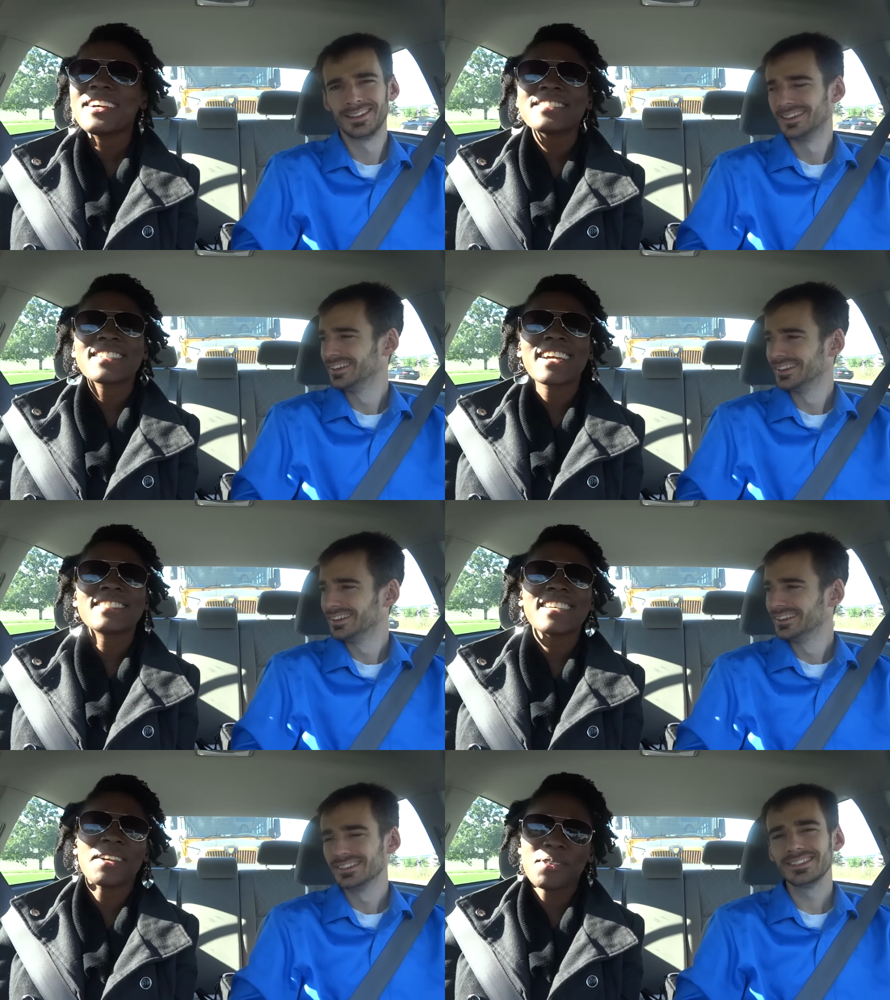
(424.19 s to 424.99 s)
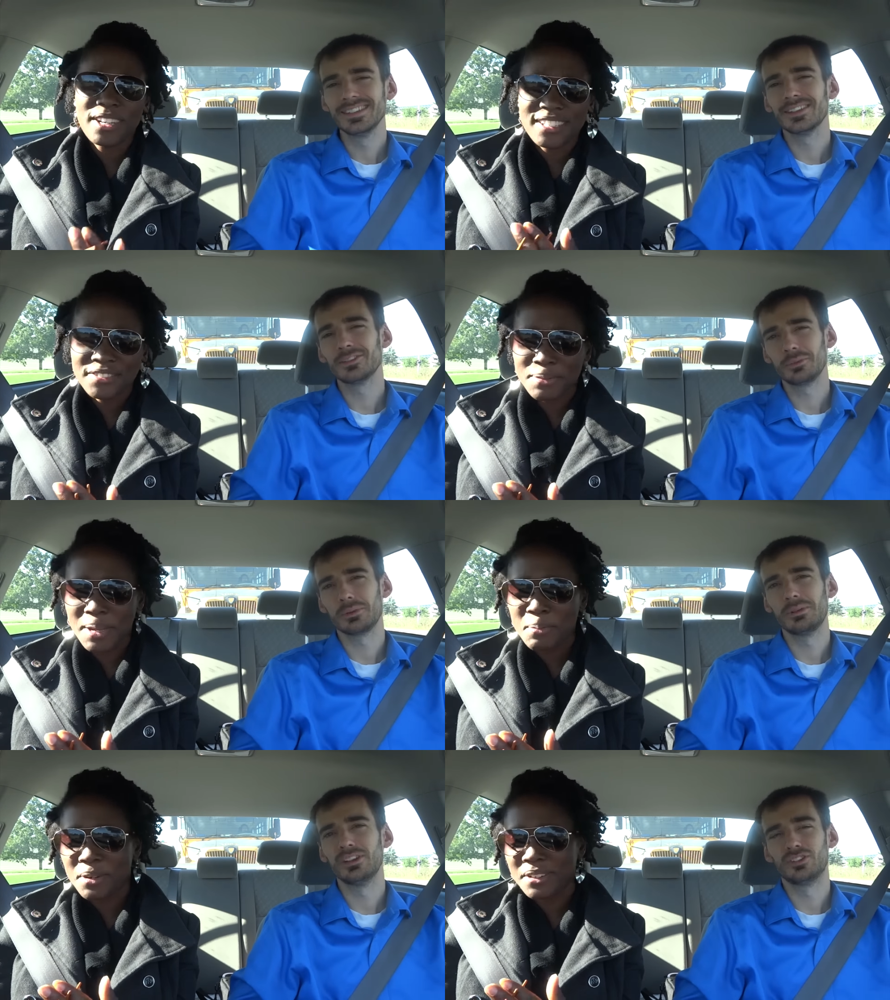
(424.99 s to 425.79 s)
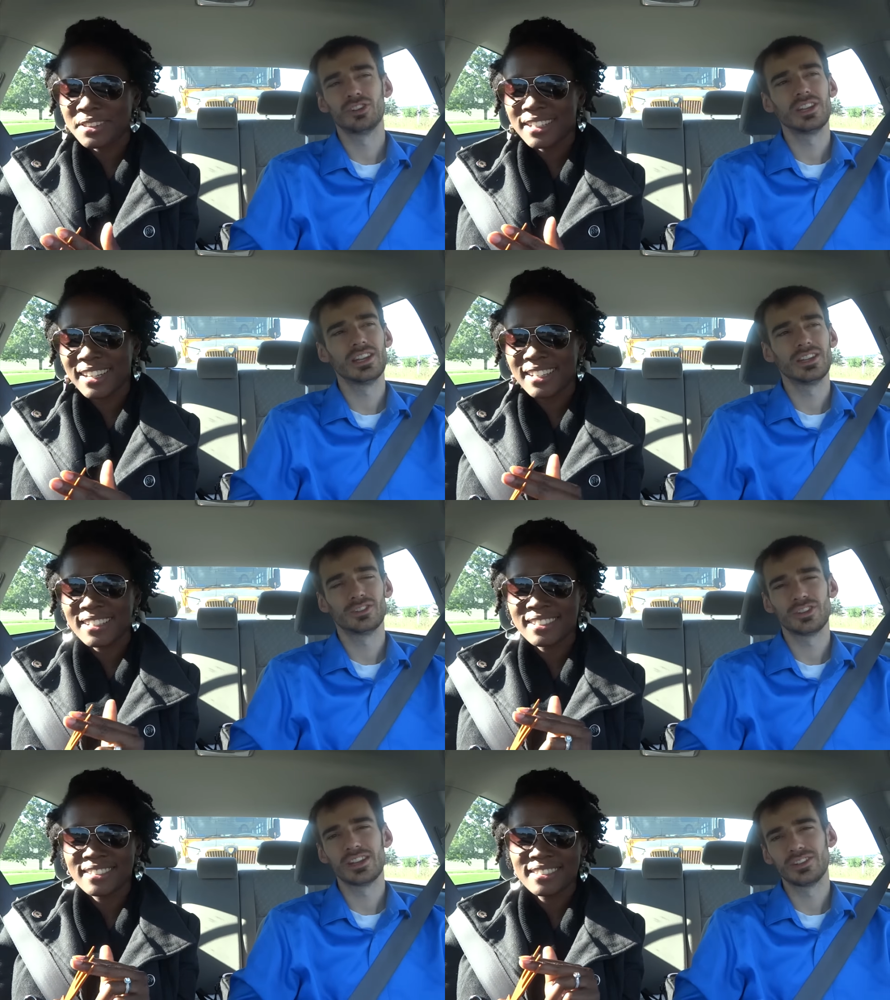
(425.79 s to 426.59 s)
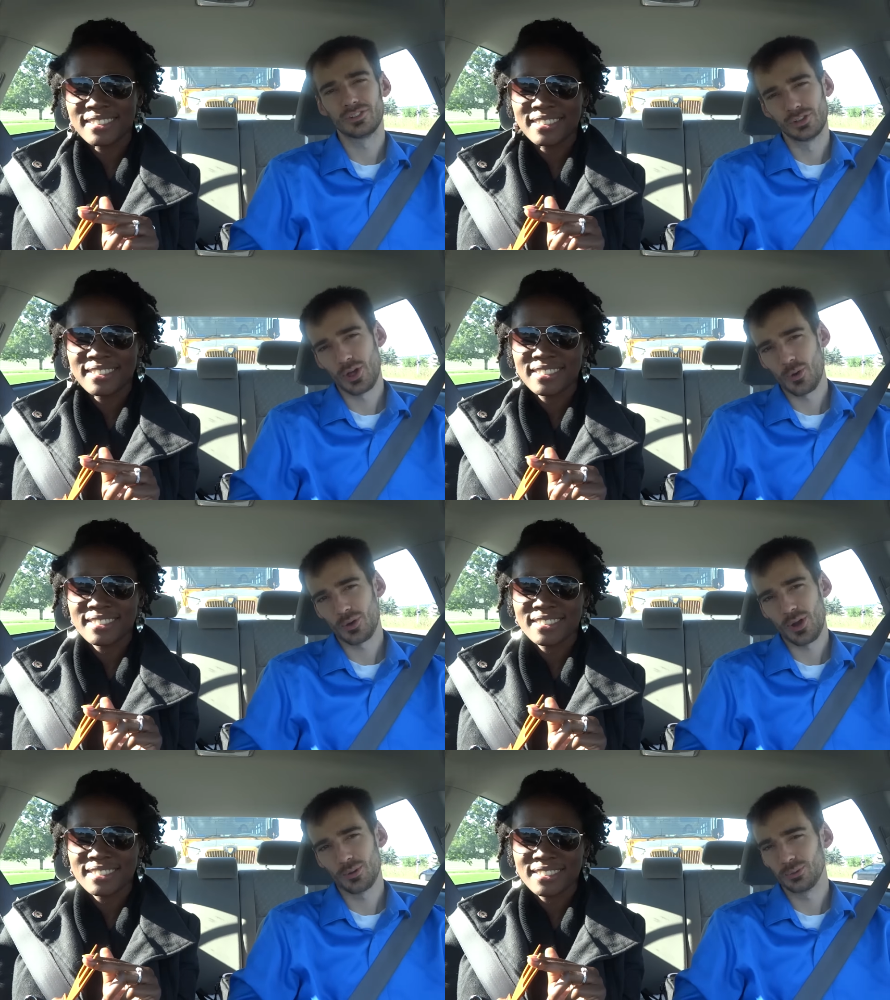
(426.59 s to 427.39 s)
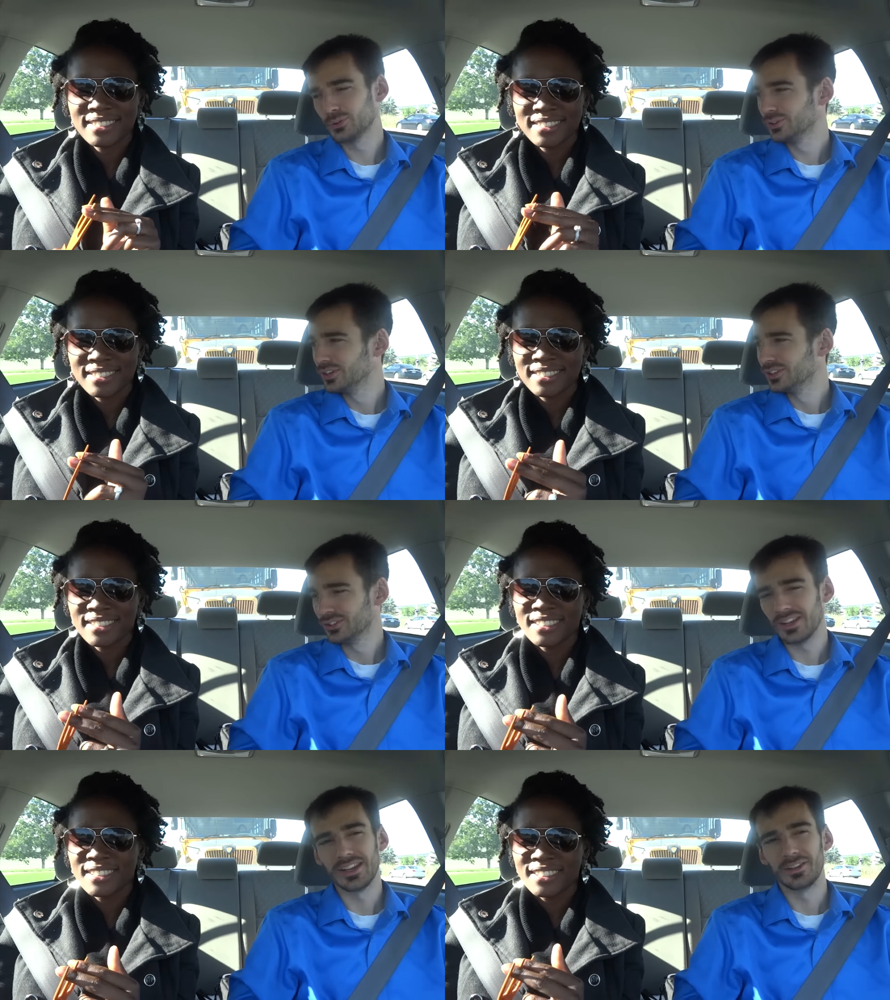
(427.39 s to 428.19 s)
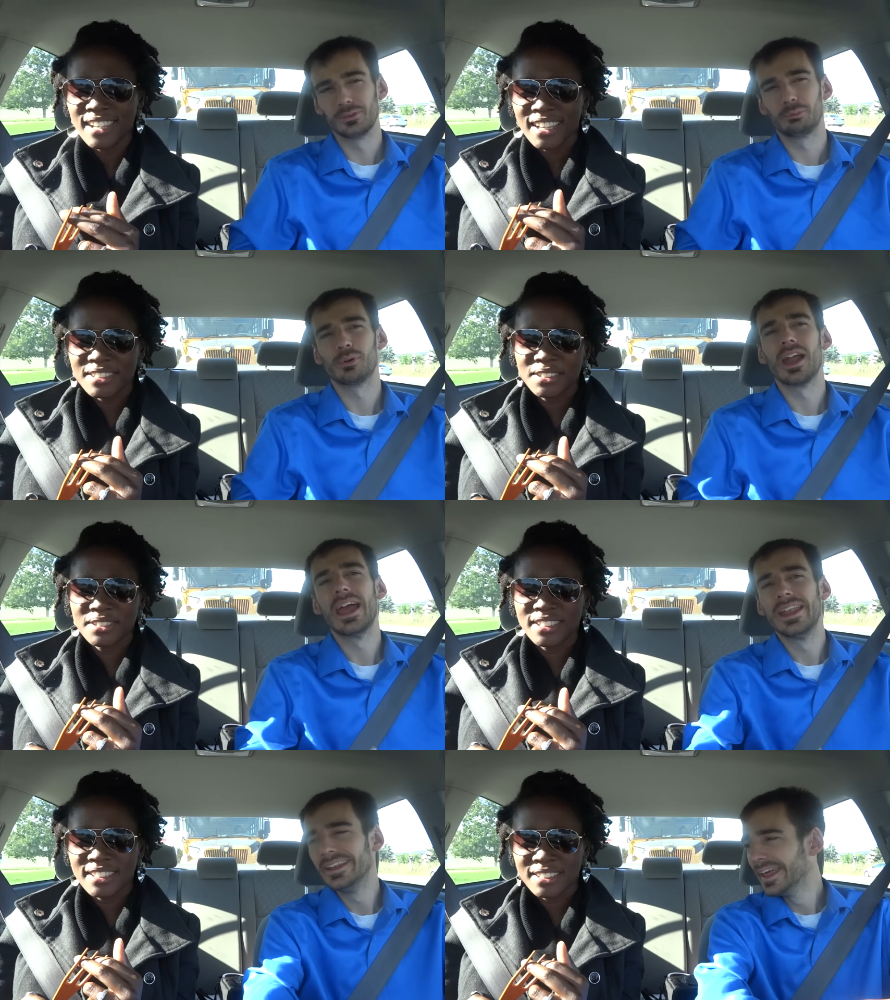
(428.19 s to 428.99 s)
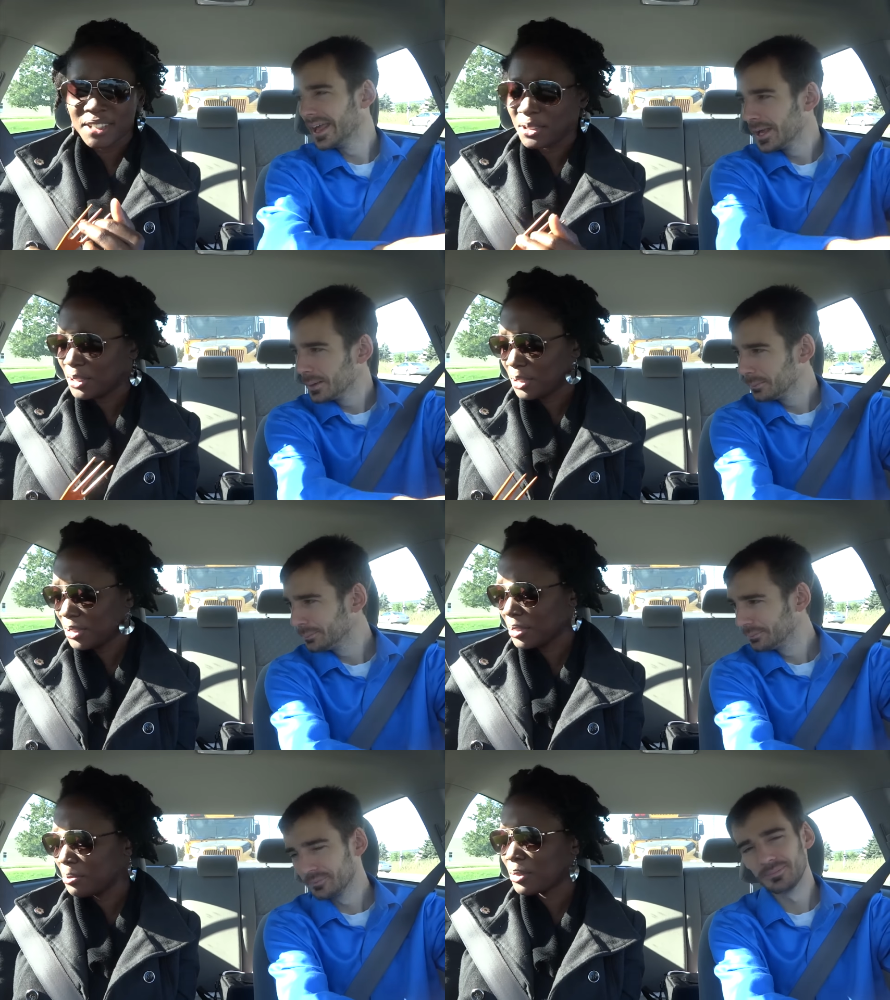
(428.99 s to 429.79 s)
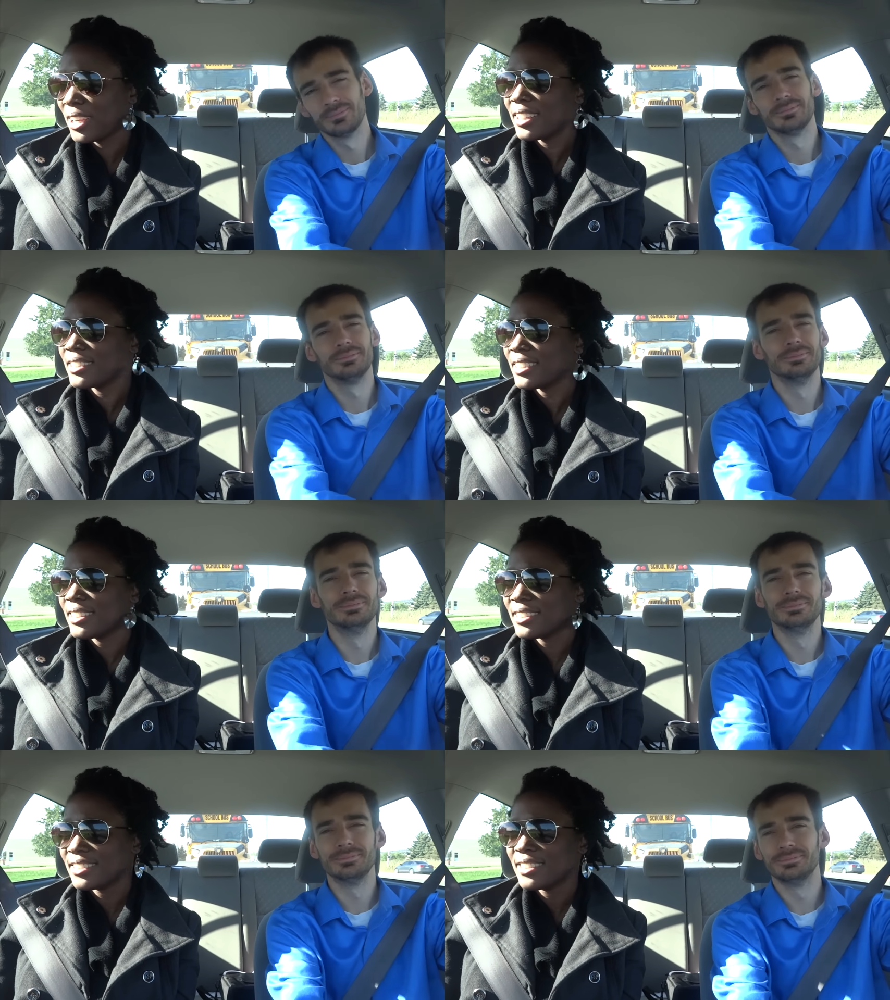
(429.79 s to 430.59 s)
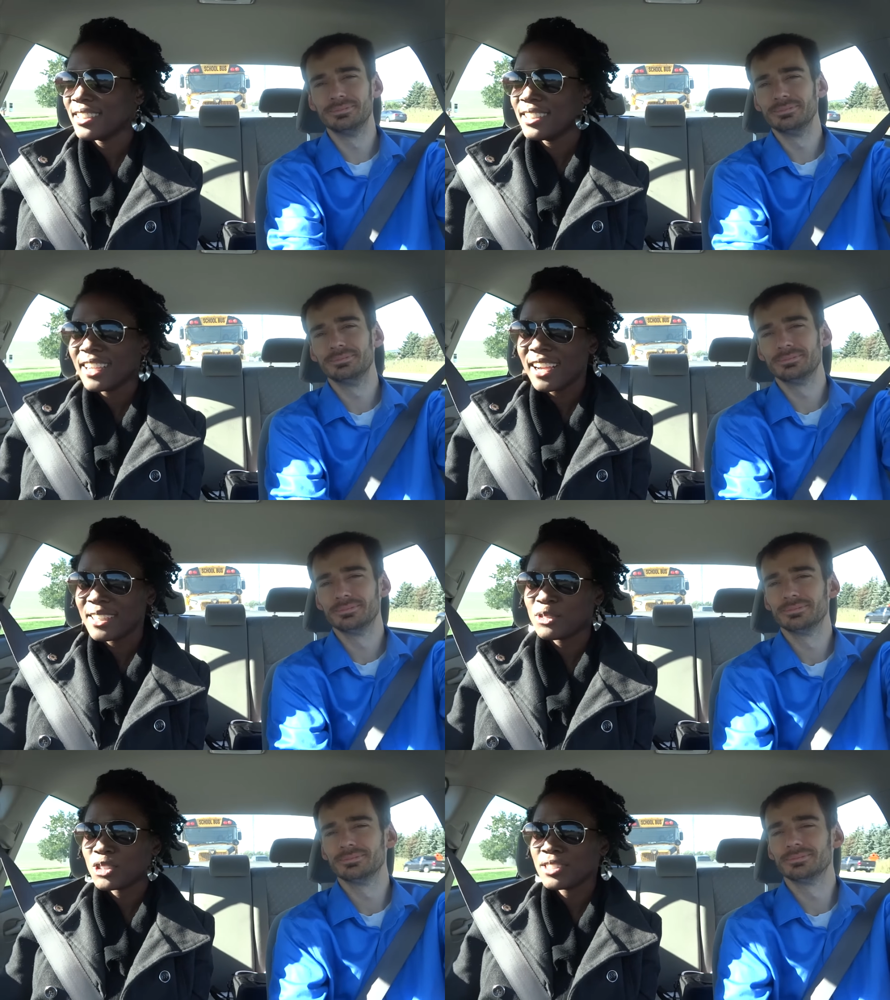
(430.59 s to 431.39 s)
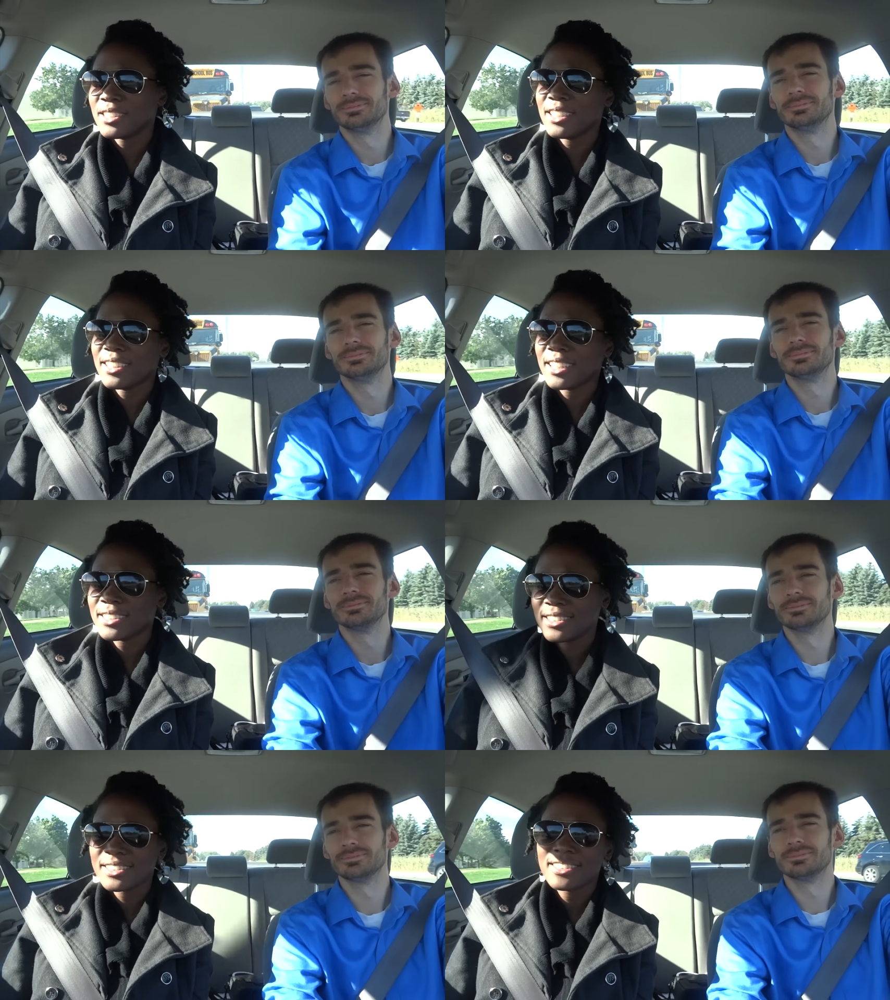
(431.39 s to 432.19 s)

Speaker 1: else did I say I wanted See, this is what I mean. Birthday. She needs she
Speaker 2: needs logos. She needs I don't need logos
Speaker 1: and branding. Mm-hmm. I'm just saying that's